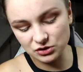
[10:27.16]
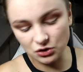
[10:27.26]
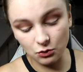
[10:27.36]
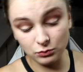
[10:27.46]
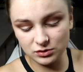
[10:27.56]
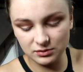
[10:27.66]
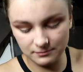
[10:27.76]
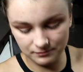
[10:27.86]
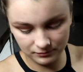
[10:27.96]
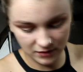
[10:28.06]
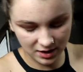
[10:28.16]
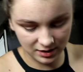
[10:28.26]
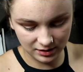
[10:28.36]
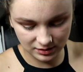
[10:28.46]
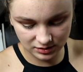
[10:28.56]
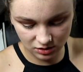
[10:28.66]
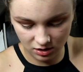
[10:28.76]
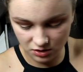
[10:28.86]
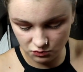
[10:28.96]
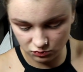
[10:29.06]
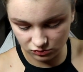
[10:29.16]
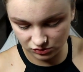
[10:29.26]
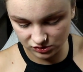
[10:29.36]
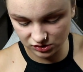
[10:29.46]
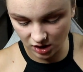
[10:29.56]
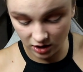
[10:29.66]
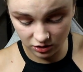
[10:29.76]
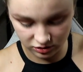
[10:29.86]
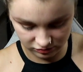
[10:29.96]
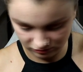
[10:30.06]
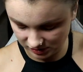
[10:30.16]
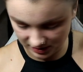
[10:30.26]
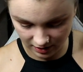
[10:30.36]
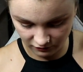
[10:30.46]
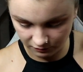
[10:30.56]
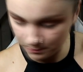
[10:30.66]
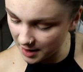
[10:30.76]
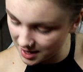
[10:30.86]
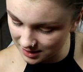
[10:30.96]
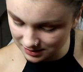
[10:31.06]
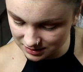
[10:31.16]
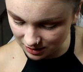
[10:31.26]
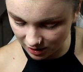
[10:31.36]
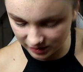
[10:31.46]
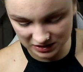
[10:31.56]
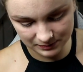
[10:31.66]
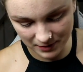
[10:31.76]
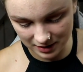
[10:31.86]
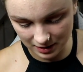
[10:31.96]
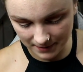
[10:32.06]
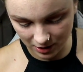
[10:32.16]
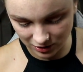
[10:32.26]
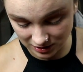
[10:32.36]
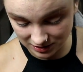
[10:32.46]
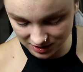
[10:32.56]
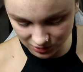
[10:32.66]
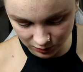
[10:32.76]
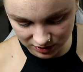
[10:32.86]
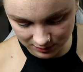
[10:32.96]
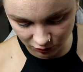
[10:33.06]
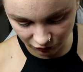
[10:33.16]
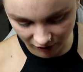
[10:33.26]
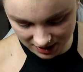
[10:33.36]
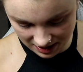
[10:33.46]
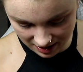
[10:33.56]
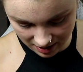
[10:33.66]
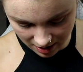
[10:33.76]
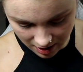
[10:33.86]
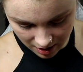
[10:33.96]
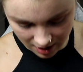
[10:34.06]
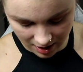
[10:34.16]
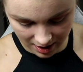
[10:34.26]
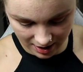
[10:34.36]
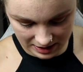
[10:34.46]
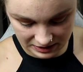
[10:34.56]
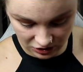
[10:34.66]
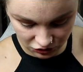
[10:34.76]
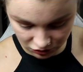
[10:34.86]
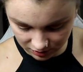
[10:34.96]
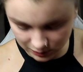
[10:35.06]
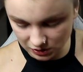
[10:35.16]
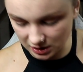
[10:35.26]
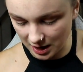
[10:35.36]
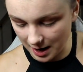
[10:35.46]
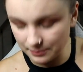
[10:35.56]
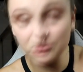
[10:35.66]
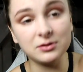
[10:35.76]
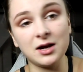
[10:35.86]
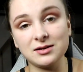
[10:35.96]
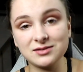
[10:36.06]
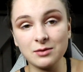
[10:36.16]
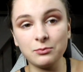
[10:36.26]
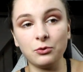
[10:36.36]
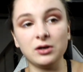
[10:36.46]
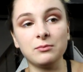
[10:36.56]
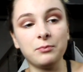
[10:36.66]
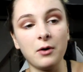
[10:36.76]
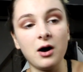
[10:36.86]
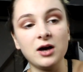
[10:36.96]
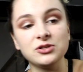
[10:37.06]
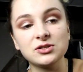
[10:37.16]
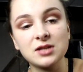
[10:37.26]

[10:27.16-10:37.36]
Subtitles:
sold. And I couldn't get out of bed. I spent about a year with him already, and I knew it was gonna happen at some point, but I